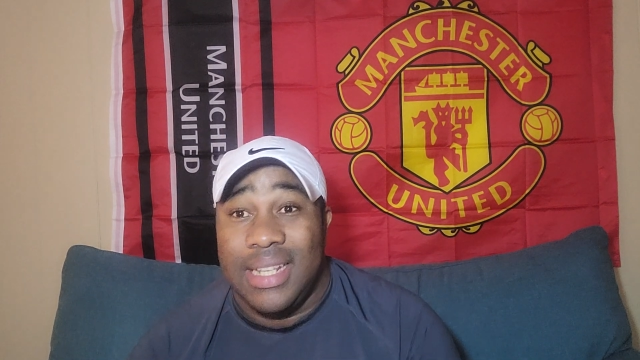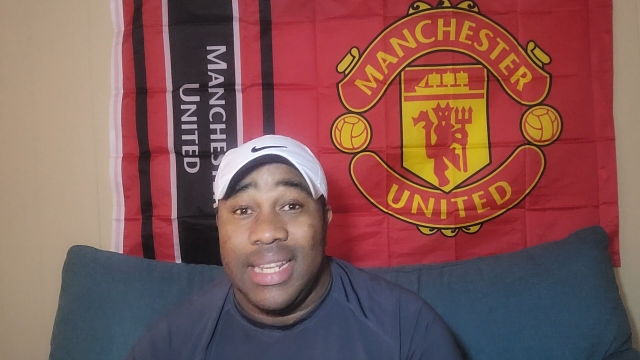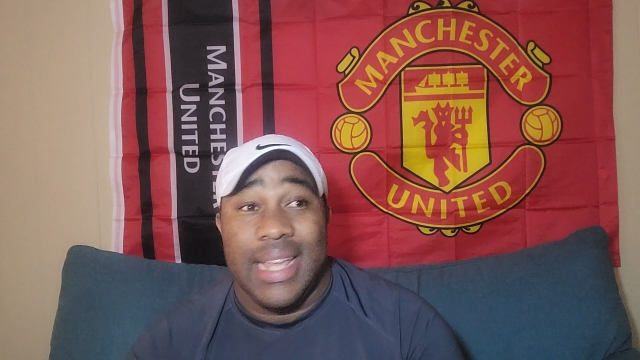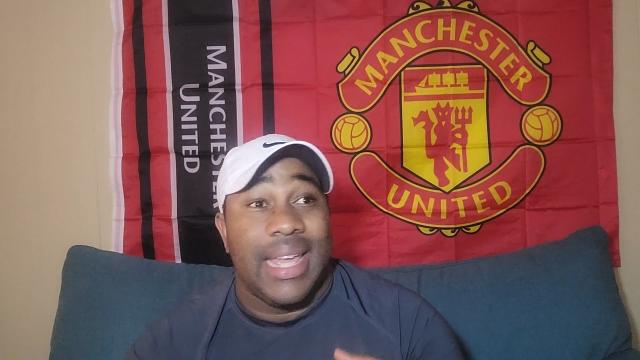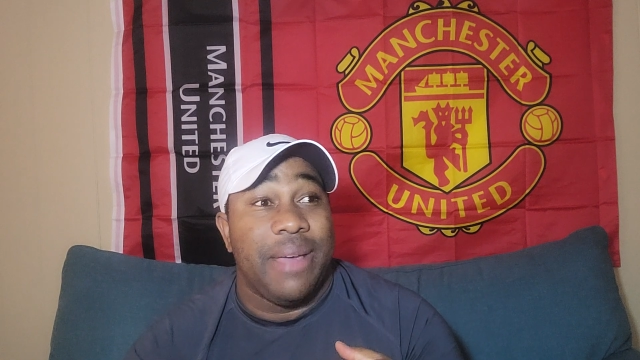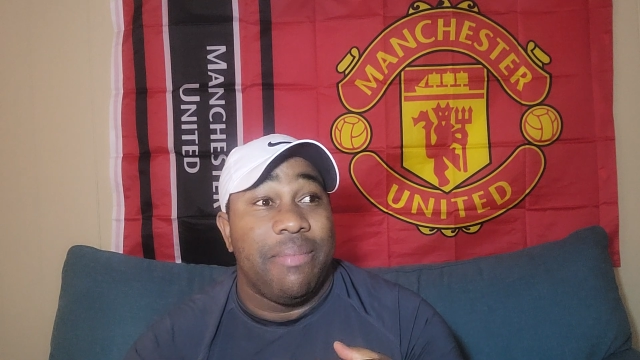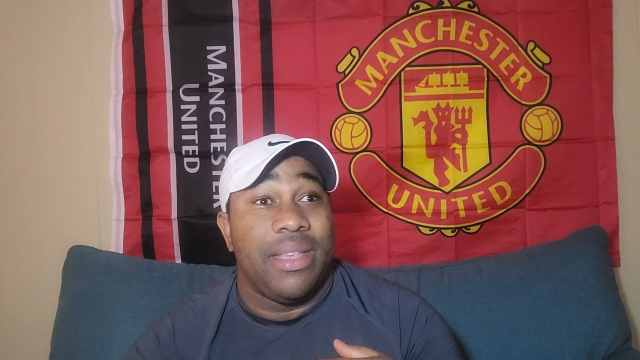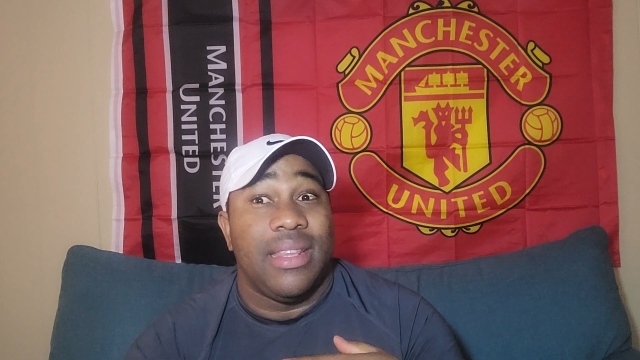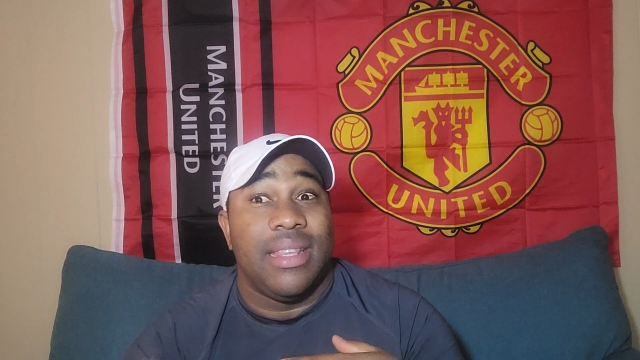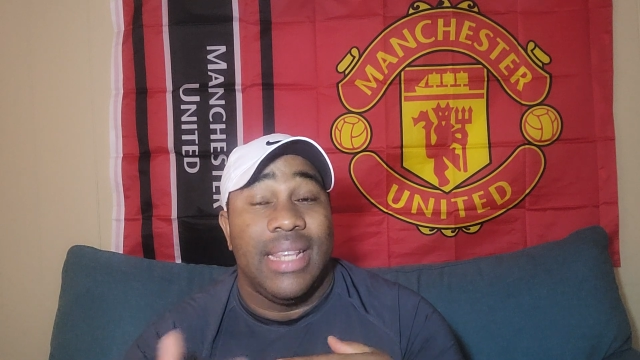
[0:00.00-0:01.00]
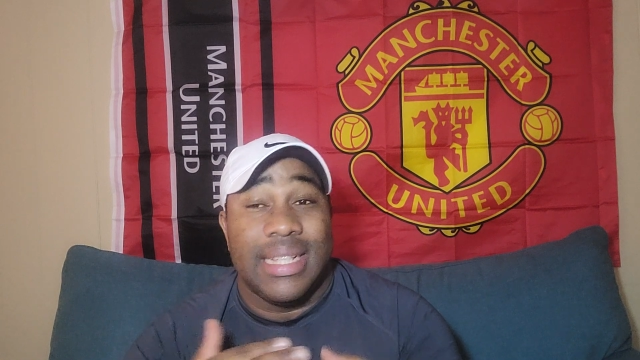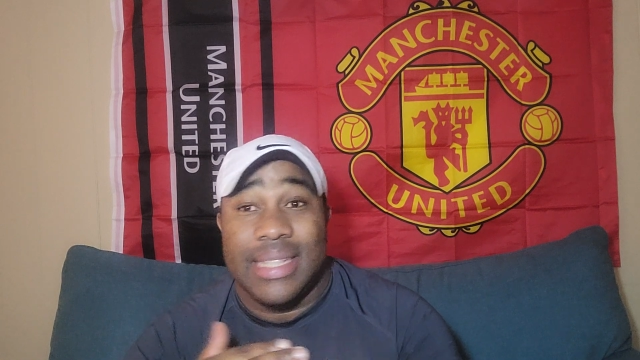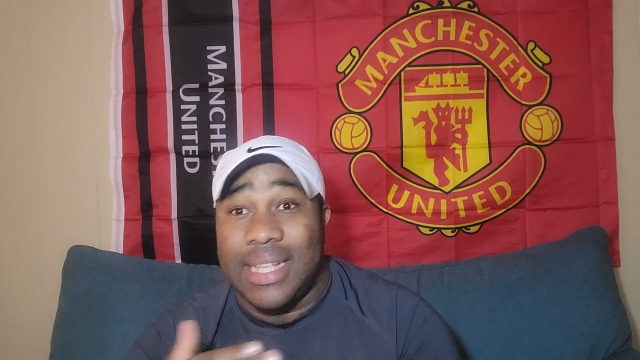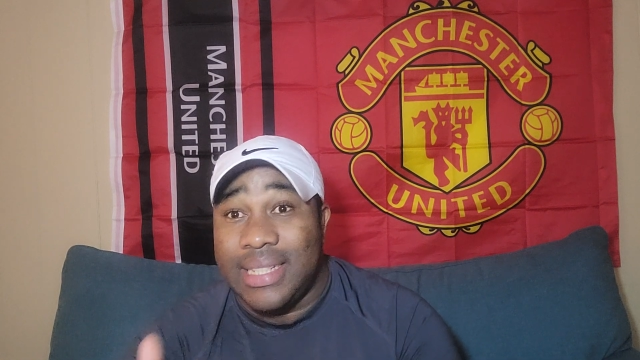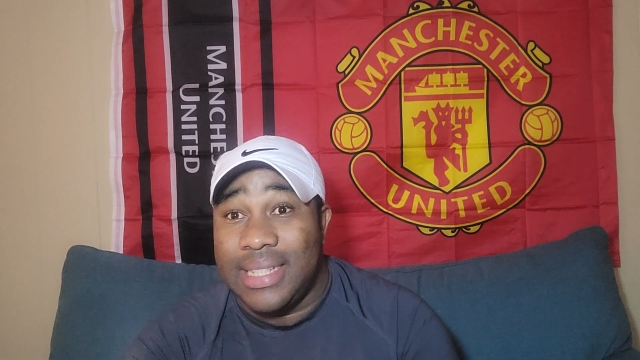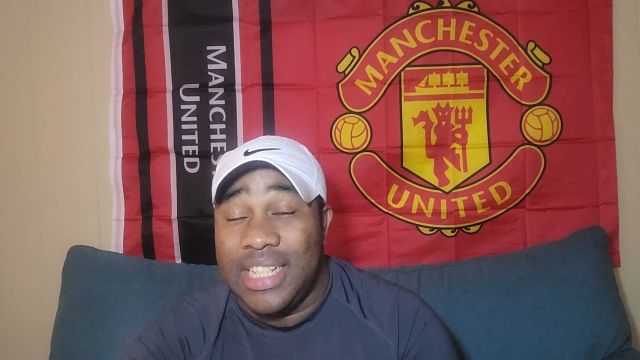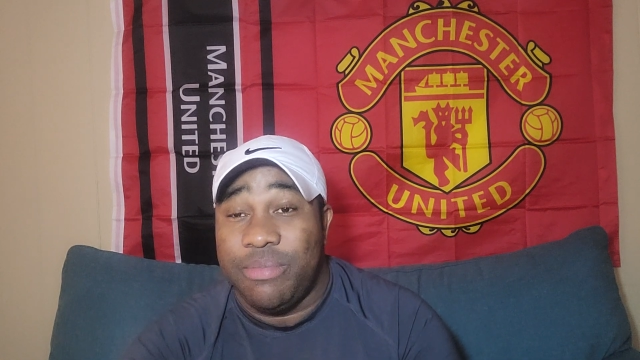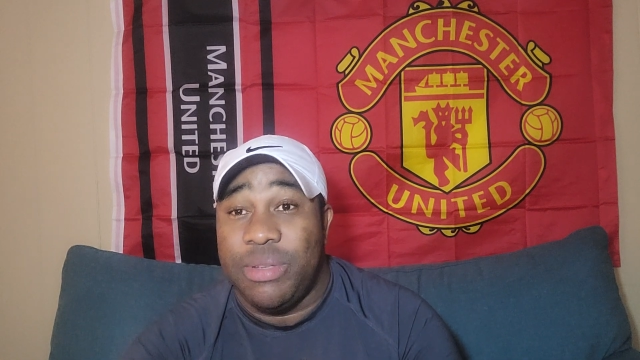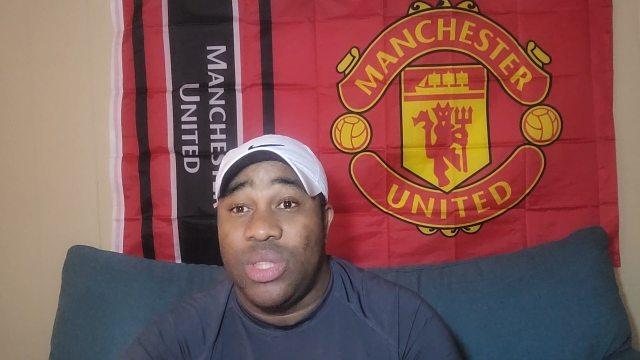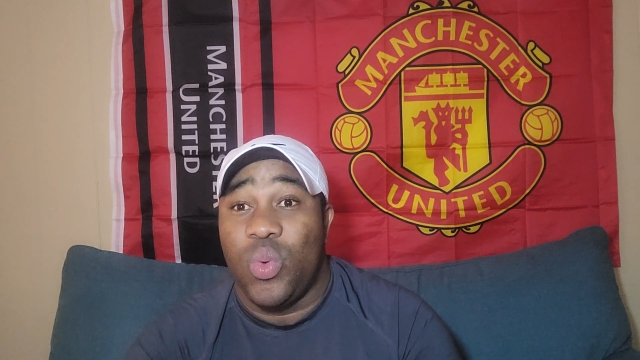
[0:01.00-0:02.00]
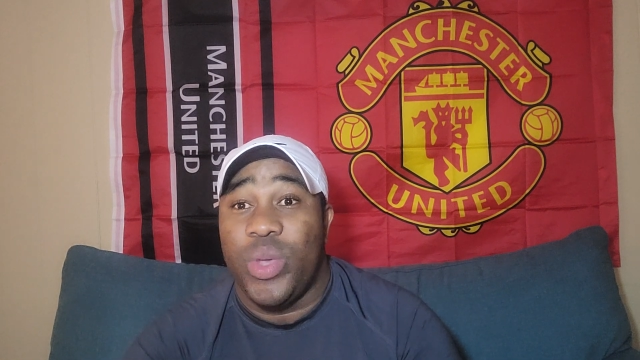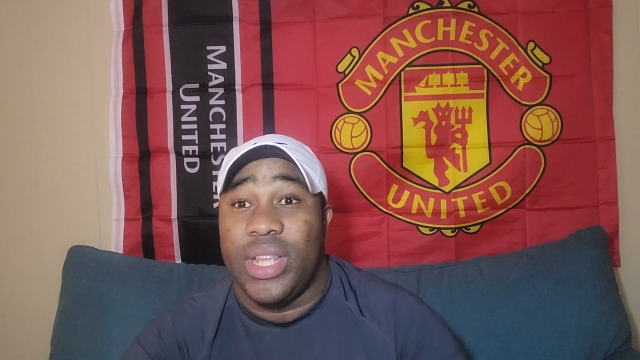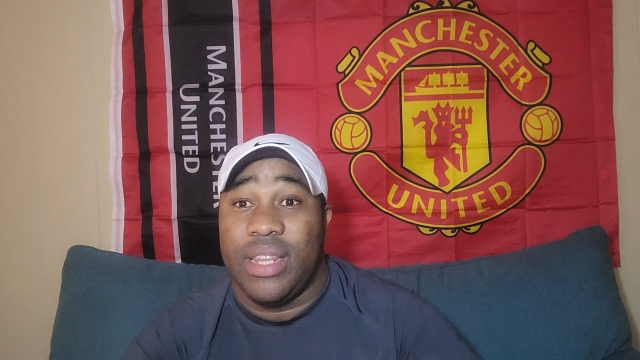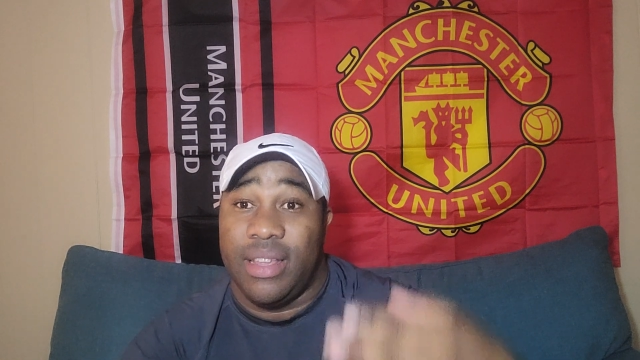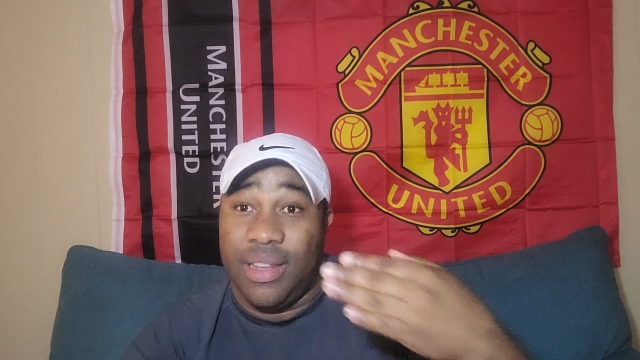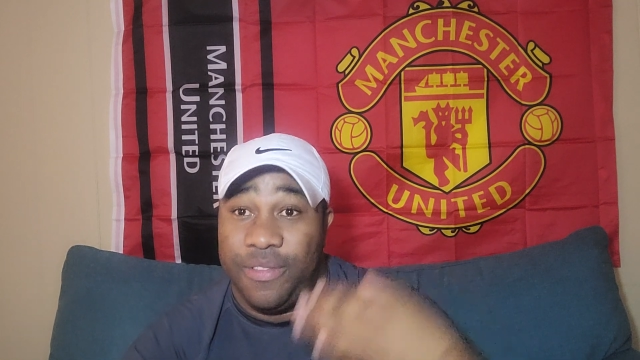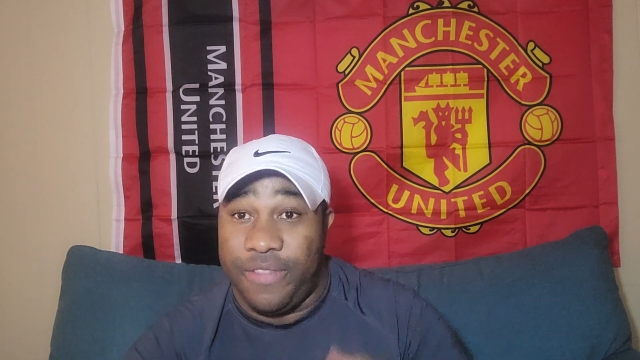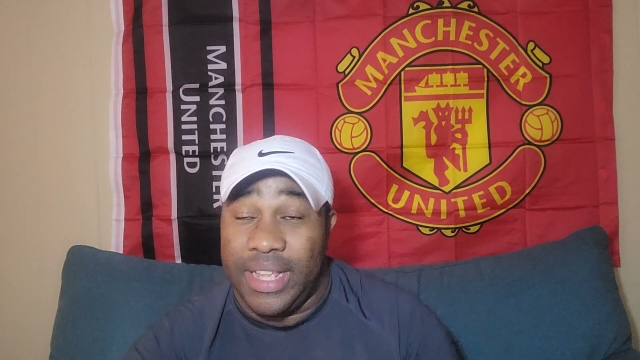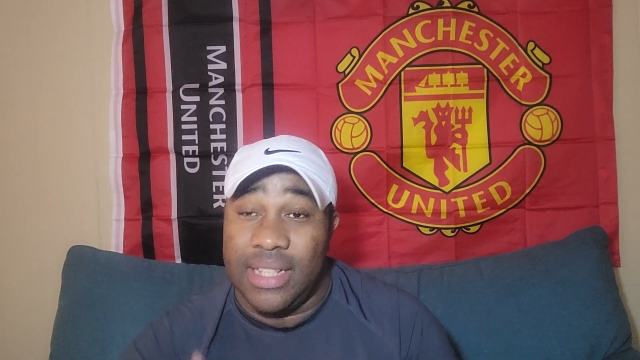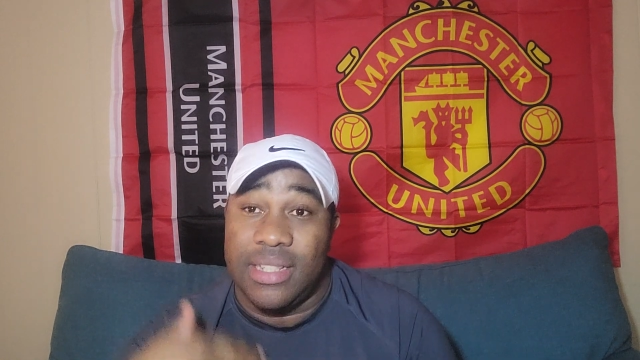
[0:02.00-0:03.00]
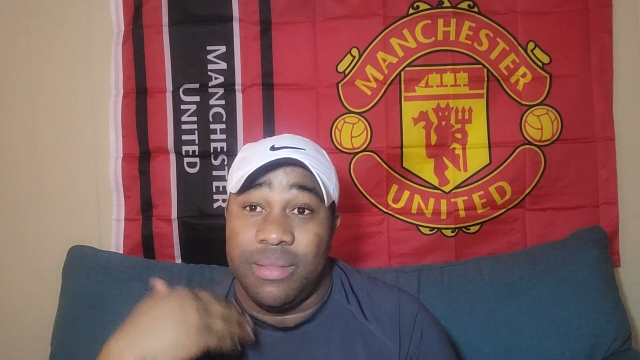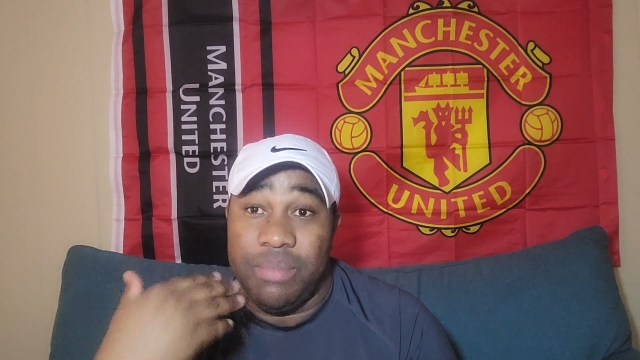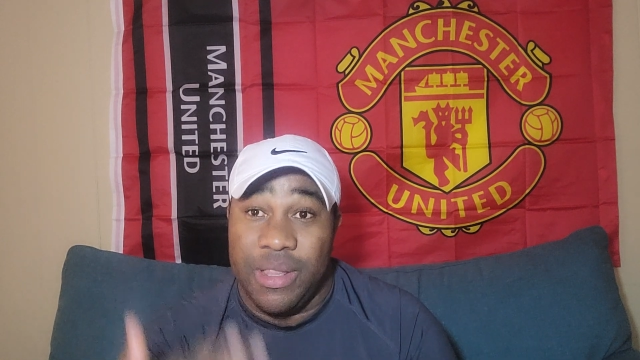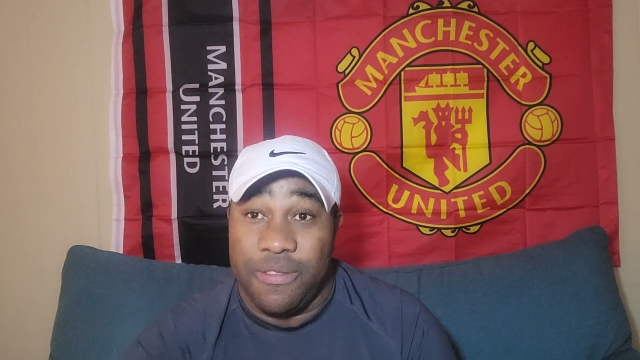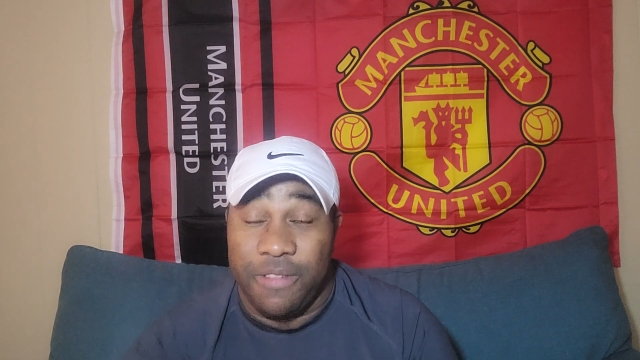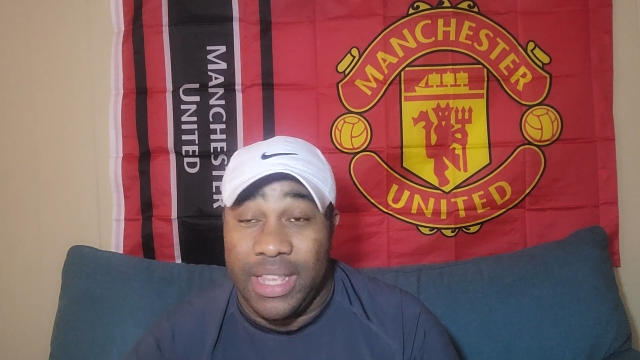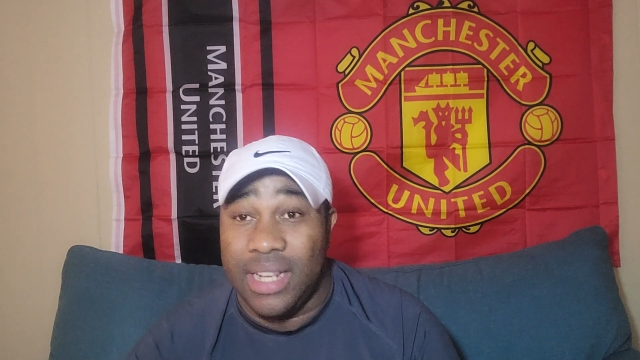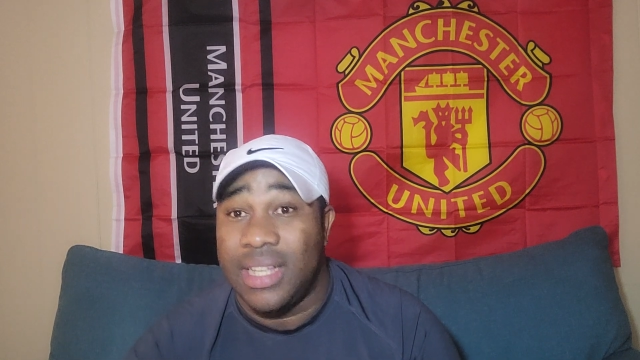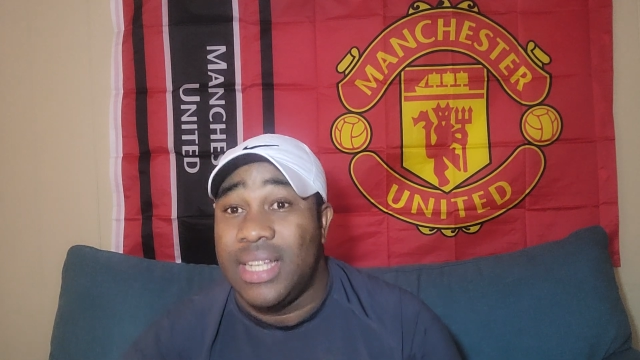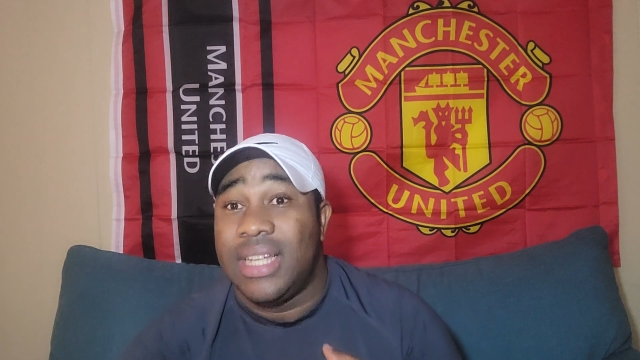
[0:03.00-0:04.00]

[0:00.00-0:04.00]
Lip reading: They kept the distances between the defense, midfield.